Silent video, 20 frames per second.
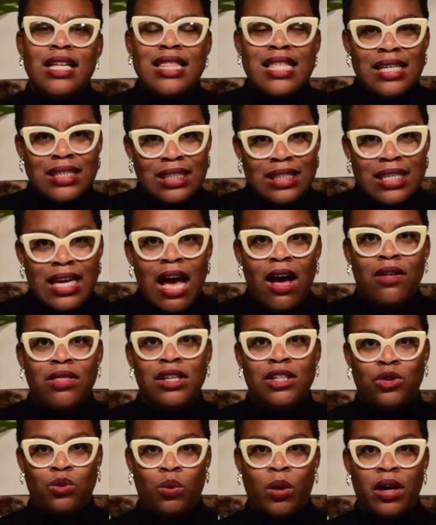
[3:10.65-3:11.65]
This is how
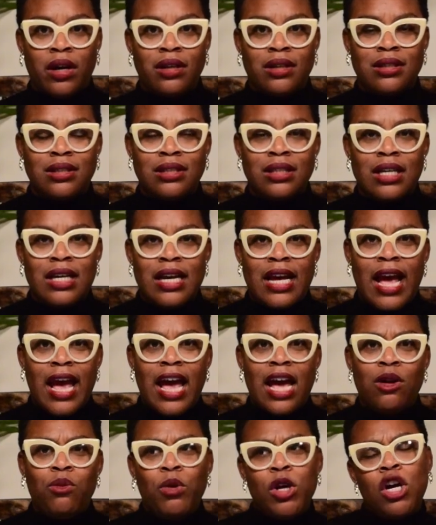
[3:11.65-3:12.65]
this works.
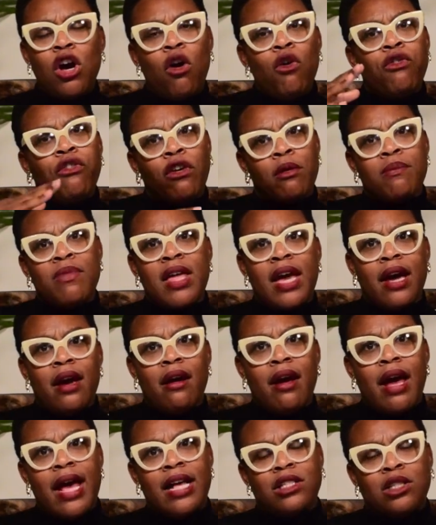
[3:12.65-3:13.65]
And we go from
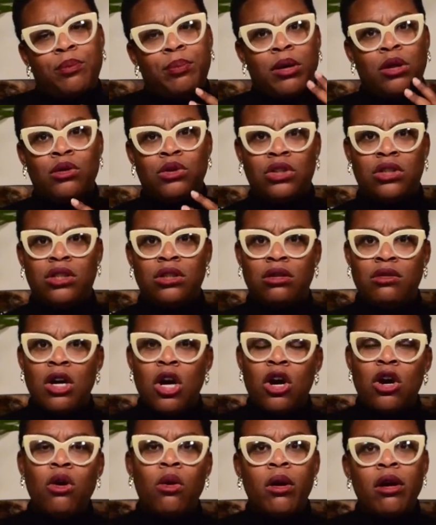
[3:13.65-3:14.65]
there, as opposed to
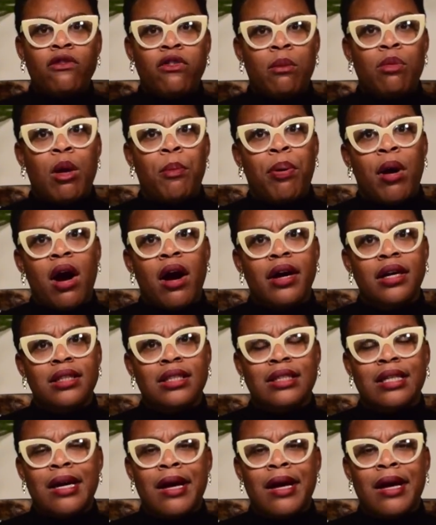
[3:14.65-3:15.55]
going from the parts.